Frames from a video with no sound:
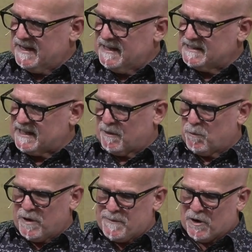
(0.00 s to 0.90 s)
so that
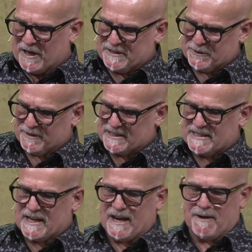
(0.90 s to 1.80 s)
we might do the
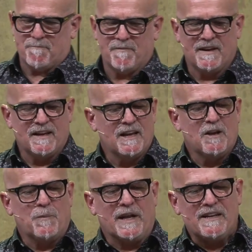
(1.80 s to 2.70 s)
same.
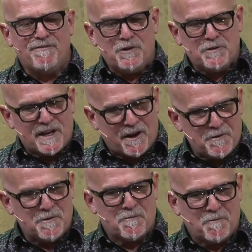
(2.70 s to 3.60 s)
But if you
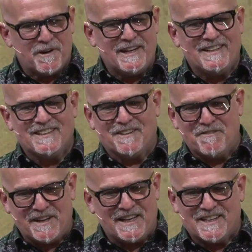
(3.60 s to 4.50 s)
don't read
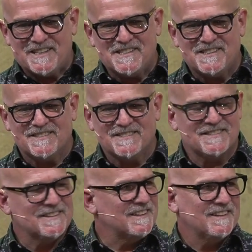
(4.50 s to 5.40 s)
Leviticus,
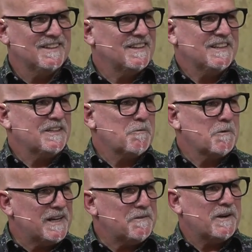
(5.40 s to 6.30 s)
you
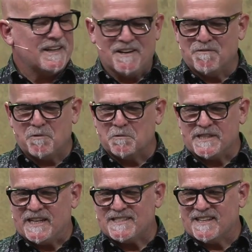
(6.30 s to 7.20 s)
really won't get a full
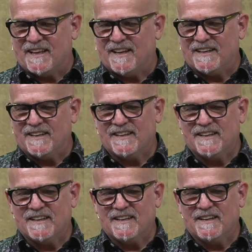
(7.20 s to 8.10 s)
sense of that.
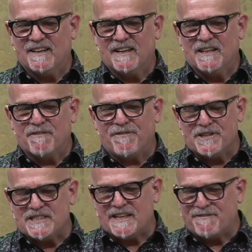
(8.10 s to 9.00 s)
The
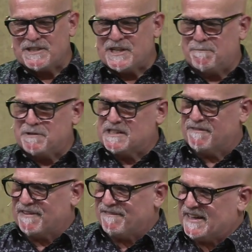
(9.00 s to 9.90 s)
first seven chapters
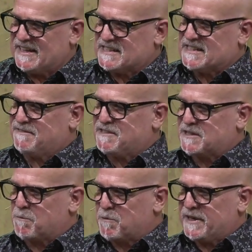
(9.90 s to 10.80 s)
of Leviticus gives us
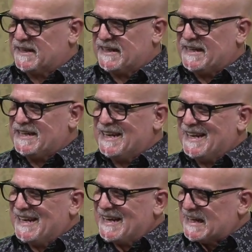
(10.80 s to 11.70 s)
a really
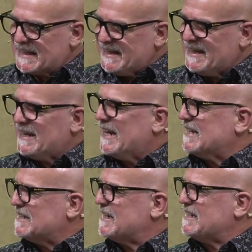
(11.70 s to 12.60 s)
clear
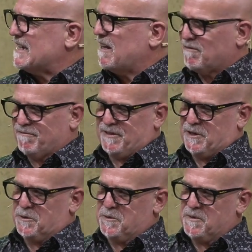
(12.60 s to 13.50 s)
and detailed
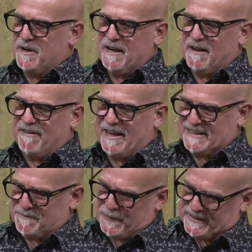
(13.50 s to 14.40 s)
view of how
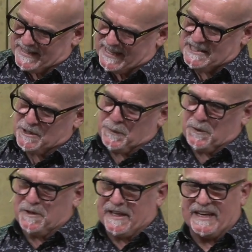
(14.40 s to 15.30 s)

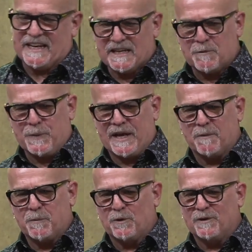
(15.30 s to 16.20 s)
detestable and
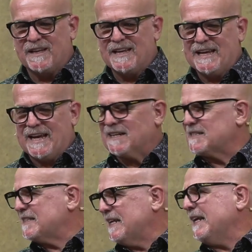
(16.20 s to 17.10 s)
incompatible our
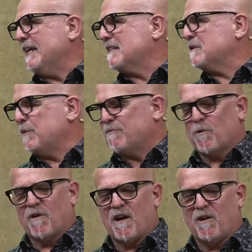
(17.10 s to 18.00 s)
sin is
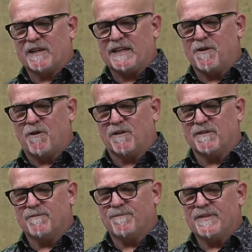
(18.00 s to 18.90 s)
before a holy God.
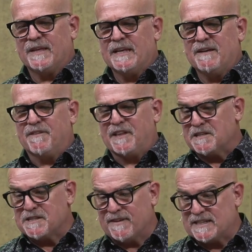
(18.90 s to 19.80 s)
For
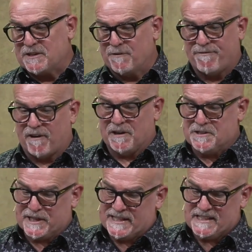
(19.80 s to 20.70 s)
those of us who follow
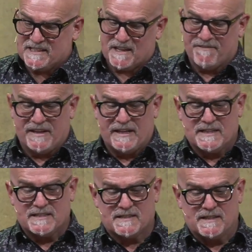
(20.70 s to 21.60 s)
Jesus,
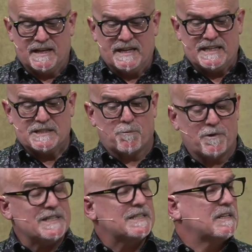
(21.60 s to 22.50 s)
Leviticus is a
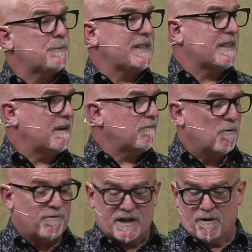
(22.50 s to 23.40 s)
reason to be thankful
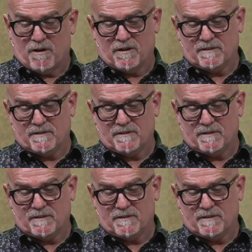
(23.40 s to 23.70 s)
for God,